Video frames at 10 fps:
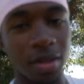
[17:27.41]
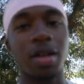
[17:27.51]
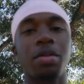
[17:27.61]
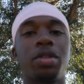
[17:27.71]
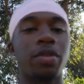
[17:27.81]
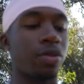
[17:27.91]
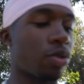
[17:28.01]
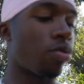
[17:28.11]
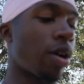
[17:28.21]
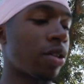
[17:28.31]
Copy yourself a
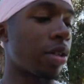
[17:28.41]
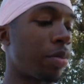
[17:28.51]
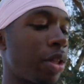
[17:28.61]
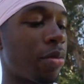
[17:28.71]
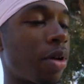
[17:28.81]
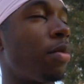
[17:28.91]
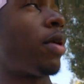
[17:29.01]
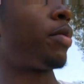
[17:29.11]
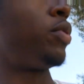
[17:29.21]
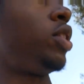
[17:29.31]
Drew-Rex so I can make the money
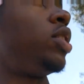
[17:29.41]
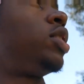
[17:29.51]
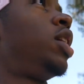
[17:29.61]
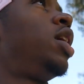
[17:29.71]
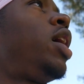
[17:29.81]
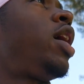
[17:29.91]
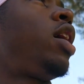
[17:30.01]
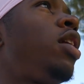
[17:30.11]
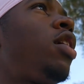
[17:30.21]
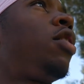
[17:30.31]
back, please.
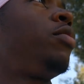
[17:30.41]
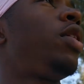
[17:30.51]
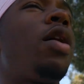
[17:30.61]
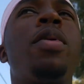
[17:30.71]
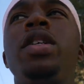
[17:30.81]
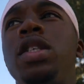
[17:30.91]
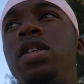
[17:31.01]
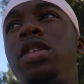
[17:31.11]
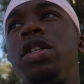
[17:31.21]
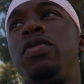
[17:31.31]
And um, yeah, I'll probably see
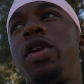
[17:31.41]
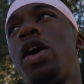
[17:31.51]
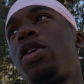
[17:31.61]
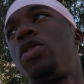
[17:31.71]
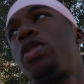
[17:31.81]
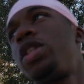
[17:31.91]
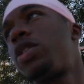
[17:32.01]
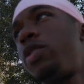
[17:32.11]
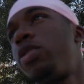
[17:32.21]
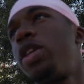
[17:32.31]
you on the next video. I don't know what the
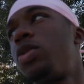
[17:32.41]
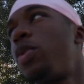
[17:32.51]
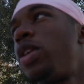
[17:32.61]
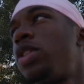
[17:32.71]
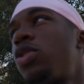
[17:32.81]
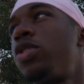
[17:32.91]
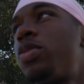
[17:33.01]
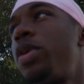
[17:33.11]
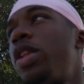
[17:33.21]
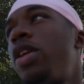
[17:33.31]
next video is, but it is going
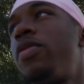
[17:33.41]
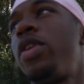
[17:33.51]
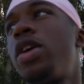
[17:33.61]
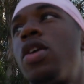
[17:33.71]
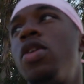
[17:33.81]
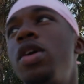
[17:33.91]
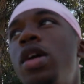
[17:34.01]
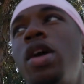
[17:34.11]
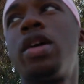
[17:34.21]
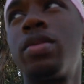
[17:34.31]
to be a lit video.
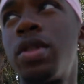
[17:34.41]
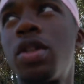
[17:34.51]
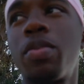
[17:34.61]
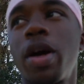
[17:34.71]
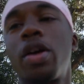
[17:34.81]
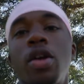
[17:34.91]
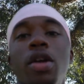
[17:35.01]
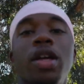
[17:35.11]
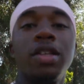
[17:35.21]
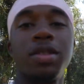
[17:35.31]
Here comes another biker.
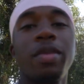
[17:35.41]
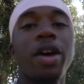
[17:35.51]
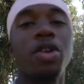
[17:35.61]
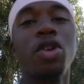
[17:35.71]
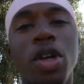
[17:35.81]
It doesn't matter.